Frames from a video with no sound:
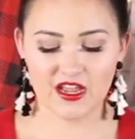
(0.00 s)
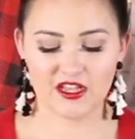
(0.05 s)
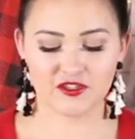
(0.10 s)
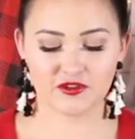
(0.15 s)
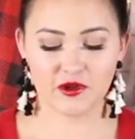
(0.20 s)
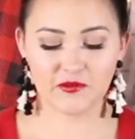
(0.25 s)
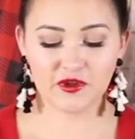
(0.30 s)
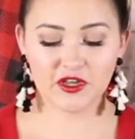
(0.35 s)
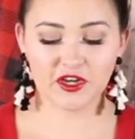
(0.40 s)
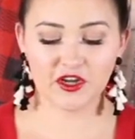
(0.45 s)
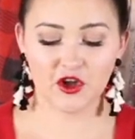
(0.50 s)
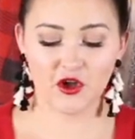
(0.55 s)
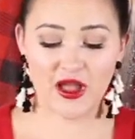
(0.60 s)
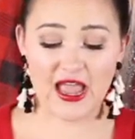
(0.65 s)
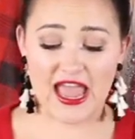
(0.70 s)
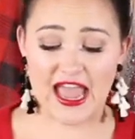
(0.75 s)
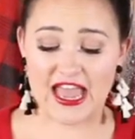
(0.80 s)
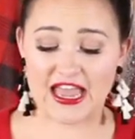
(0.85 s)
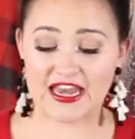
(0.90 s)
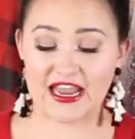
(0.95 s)
So I'm going to go
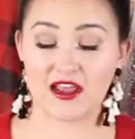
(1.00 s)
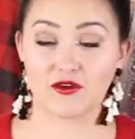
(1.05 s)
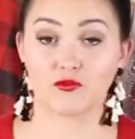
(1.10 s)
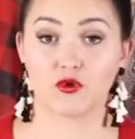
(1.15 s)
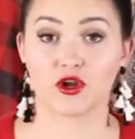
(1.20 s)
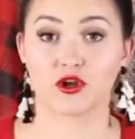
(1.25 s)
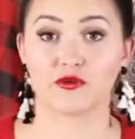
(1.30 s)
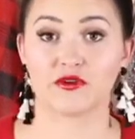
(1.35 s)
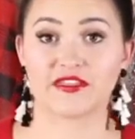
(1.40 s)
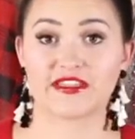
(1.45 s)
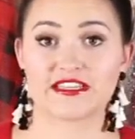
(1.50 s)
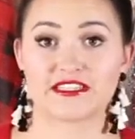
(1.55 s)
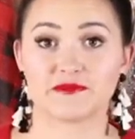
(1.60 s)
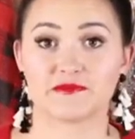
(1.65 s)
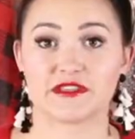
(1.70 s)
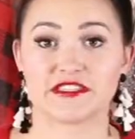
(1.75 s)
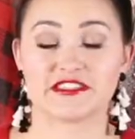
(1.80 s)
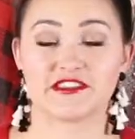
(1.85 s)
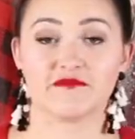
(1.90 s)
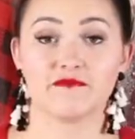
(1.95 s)
ahead and work with this
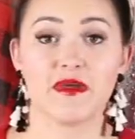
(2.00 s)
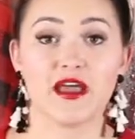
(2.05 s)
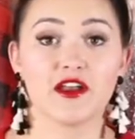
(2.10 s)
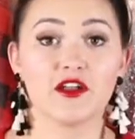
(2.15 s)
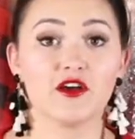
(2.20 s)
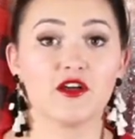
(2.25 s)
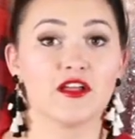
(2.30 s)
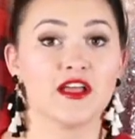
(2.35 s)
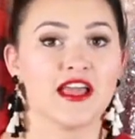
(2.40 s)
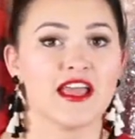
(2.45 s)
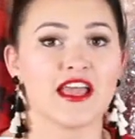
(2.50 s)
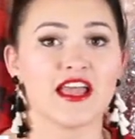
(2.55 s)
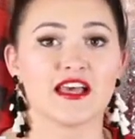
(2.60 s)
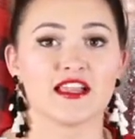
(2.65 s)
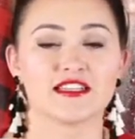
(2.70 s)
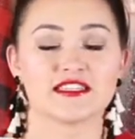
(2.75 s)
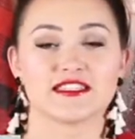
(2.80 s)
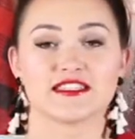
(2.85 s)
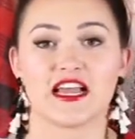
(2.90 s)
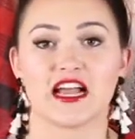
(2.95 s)
piece of metal.
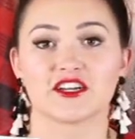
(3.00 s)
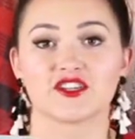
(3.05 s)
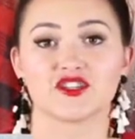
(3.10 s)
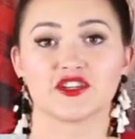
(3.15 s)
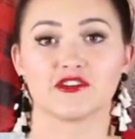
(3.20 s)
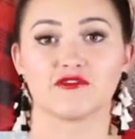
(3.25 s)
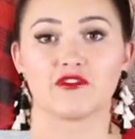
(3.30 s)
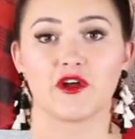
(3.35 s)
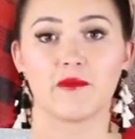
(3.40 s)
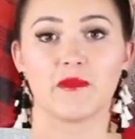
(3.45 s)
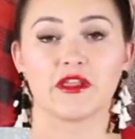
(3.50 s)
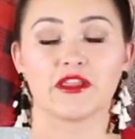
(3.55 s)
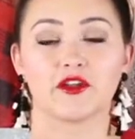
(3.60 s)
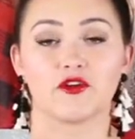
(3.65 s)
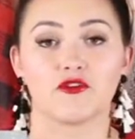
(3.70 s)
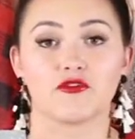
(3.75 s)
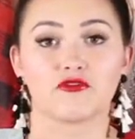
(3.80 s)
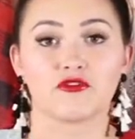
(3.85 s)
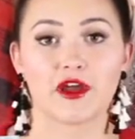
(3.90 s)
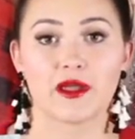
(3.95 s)
This is actually from a
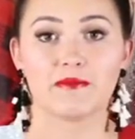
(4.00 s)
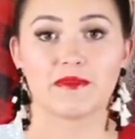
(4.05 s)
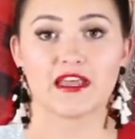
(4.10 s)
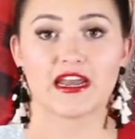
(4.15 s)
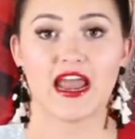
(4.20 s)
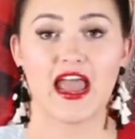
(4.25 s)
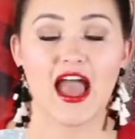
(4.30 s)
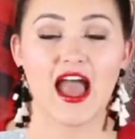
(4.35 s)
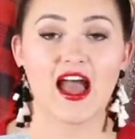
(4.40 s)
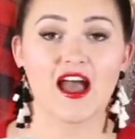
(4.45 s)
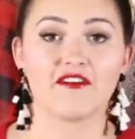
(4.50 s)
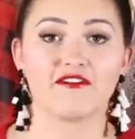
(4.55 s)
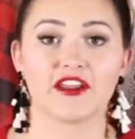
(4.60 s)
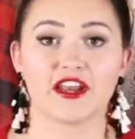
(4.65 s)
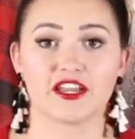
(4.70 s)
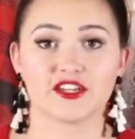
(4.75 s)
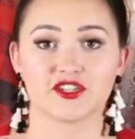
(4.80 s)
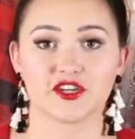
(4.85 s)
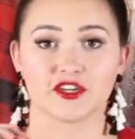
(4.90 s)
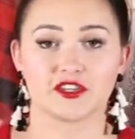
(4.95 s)
little frame that I have,
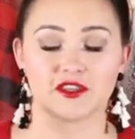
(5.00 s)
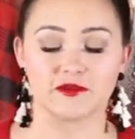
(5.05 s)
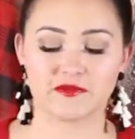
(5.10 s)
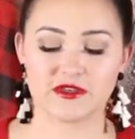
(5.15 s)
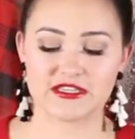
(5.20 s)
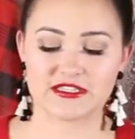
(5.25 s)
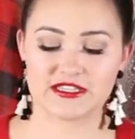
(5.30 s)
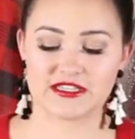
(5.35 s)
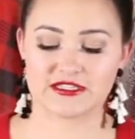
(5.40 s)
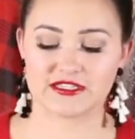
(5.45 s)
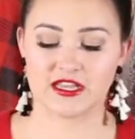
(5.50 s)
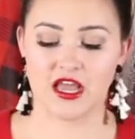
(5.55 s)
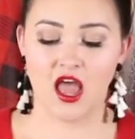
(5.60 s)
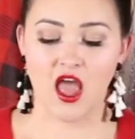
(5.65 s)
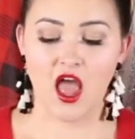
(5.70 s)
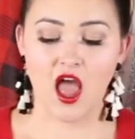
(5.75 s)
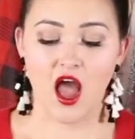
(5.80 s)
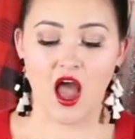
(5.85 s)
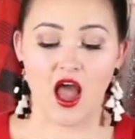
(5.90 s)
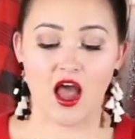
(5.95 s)
and I took the pieces
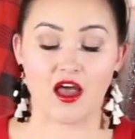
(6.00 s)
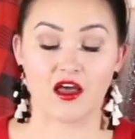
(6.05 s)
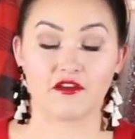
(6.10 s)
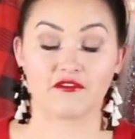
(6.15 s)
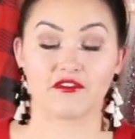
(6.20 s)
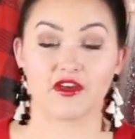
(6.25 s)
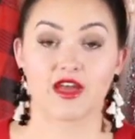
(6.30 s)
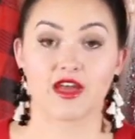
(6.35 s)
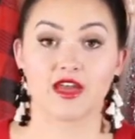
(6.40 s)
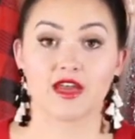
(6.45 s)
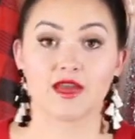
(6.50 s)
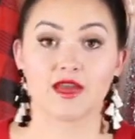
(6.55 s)
of